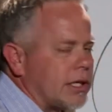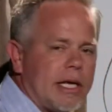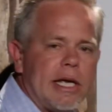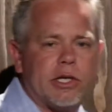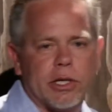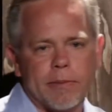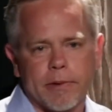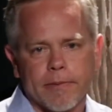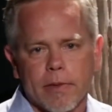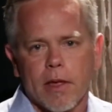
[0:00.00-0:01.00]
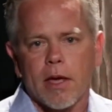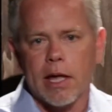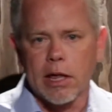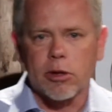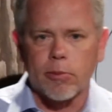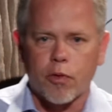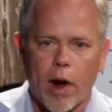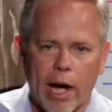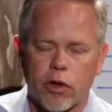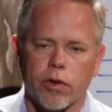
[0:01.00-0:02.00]
in Egypt in
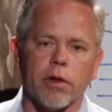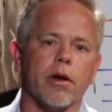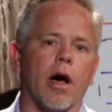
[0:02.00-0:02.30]
subtraction